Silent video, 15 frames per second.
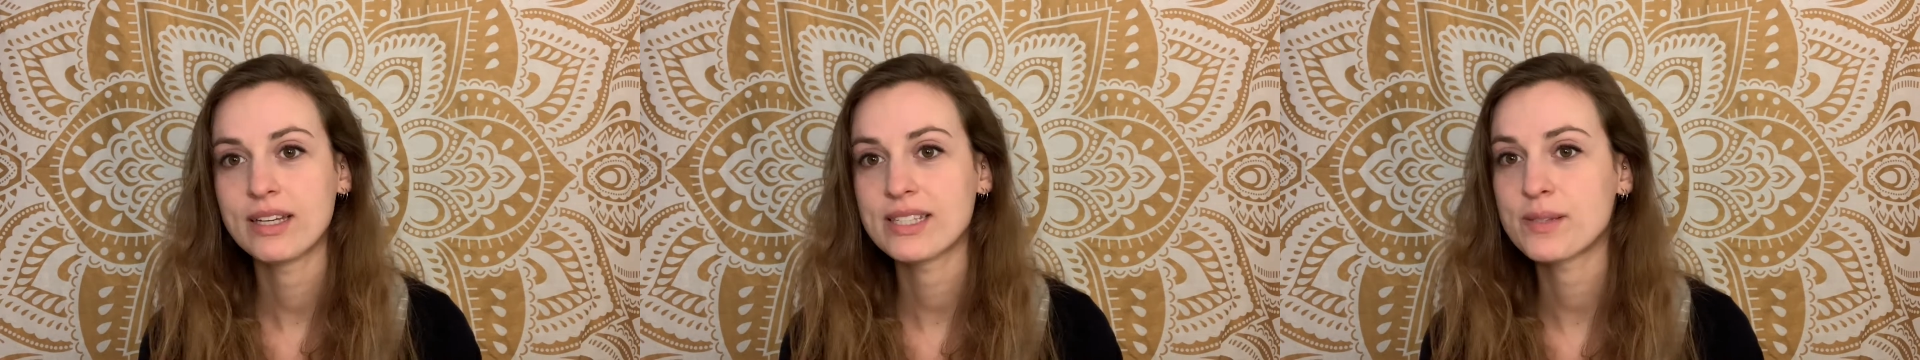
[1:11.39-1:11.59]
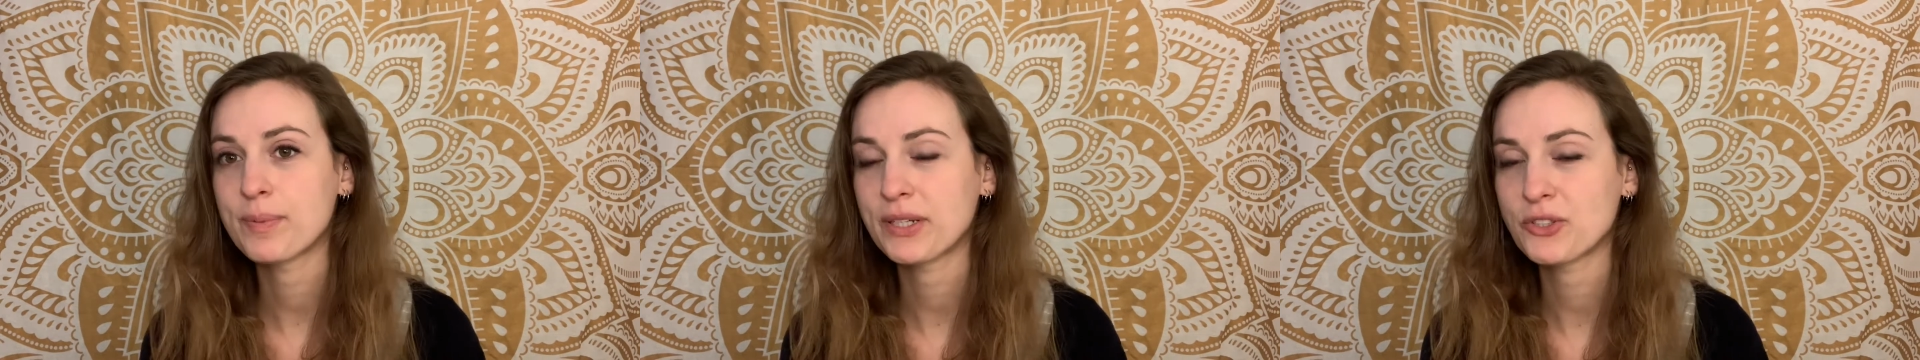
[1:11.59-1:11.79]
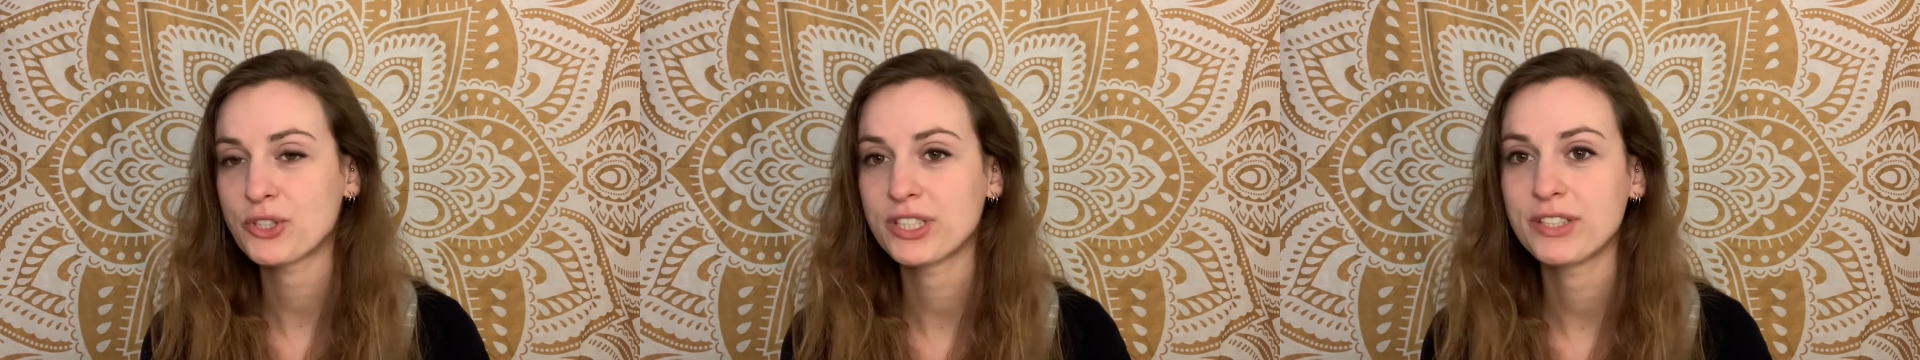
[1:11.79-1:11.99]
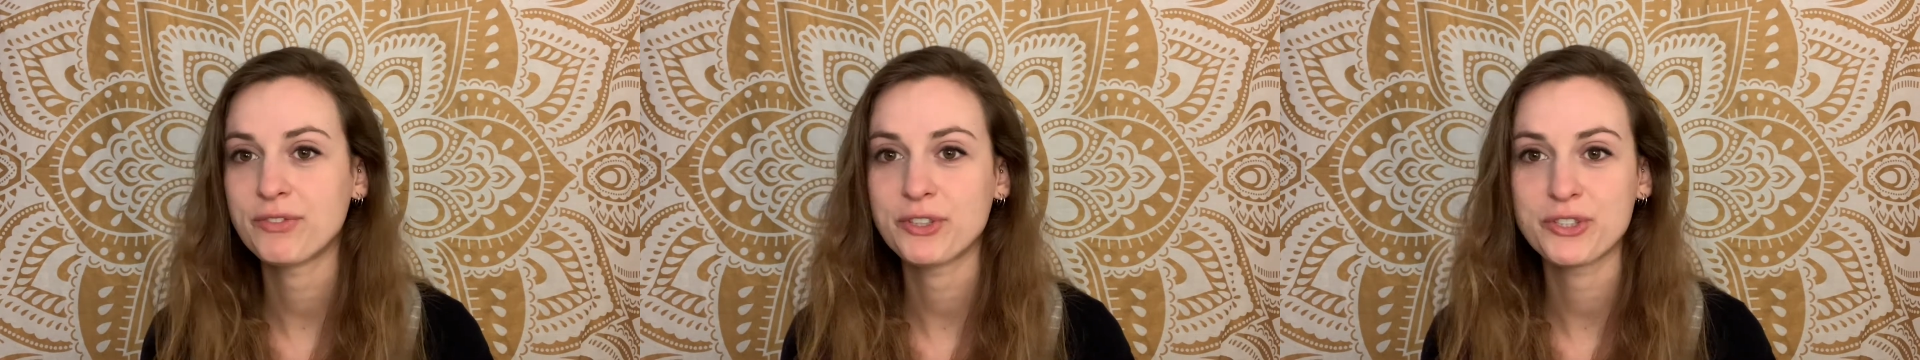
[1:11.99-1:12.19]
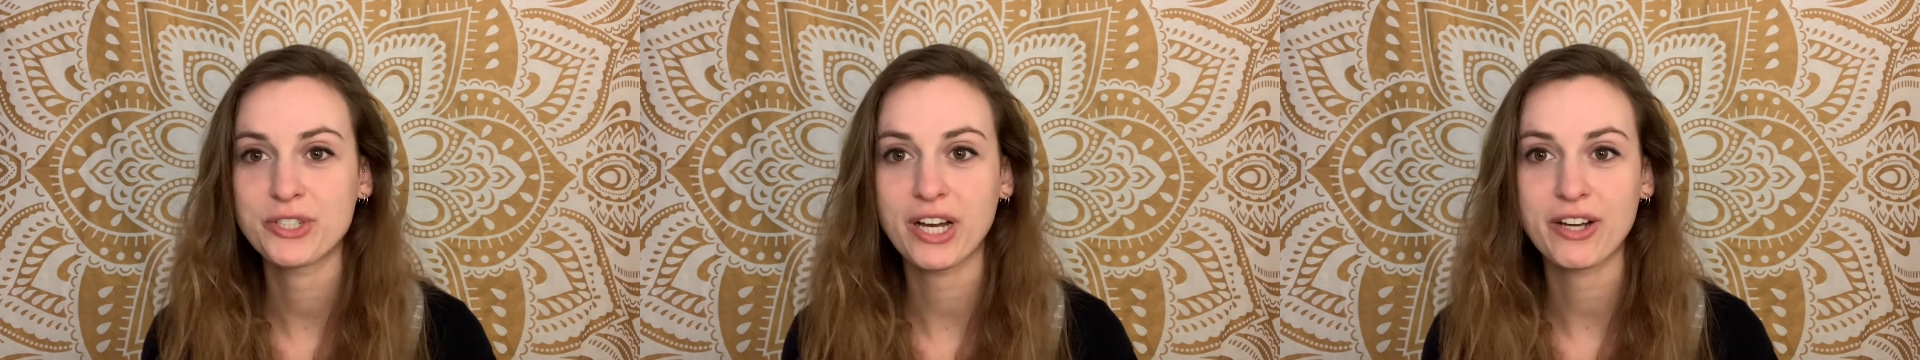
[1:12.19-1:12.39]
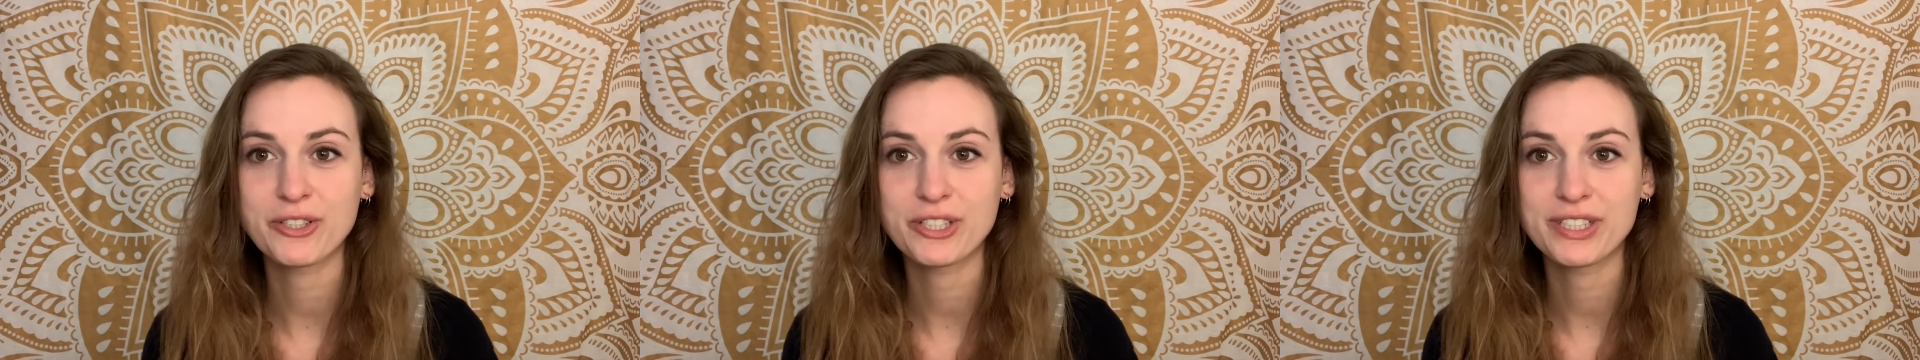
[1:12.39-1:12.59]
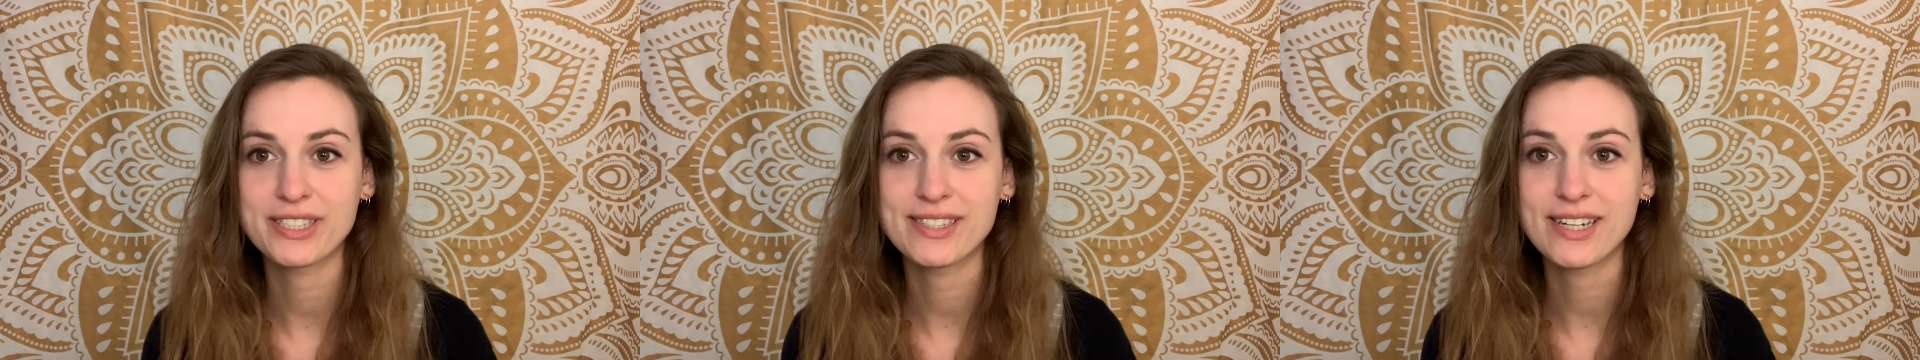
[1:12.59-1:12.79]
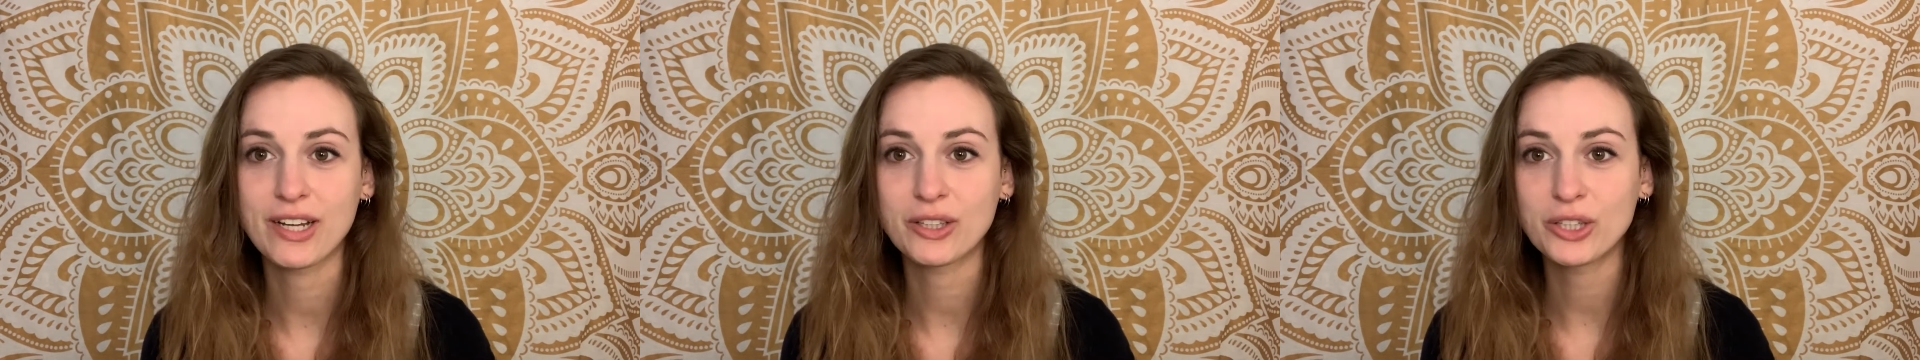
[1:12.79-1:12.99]
especially if your doctor
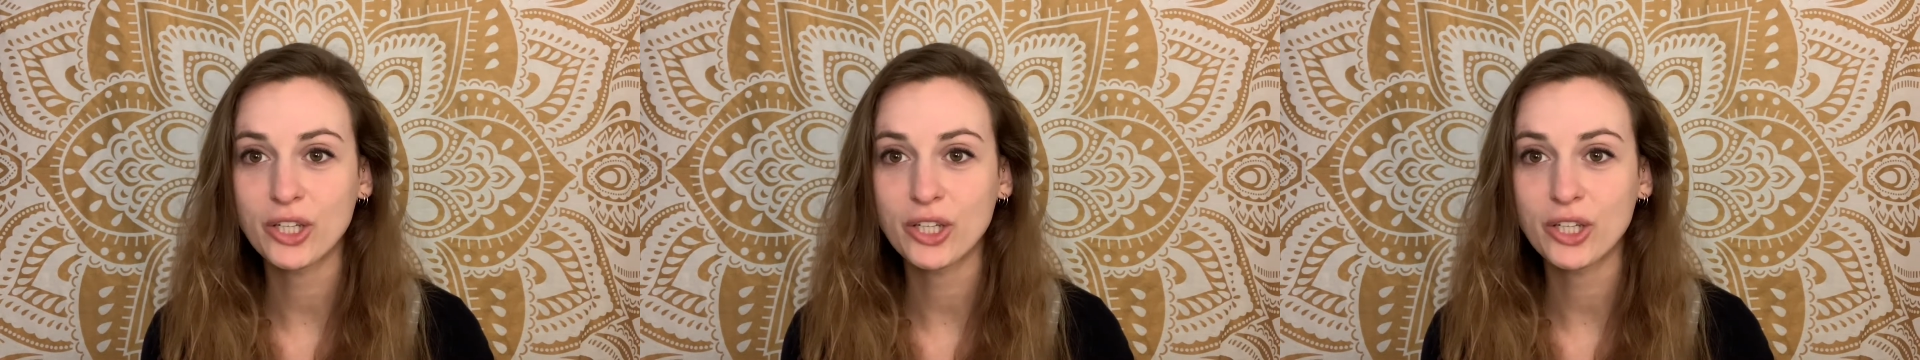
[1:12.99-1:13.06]
is not